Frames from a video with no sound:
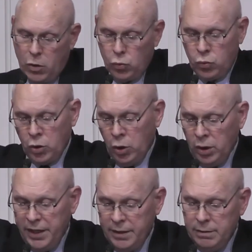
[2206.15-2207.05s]

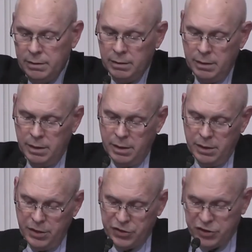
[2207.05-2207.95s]
ruling,
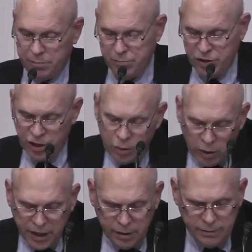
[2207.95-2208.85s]

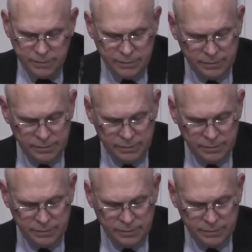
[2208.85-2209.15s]
subduing,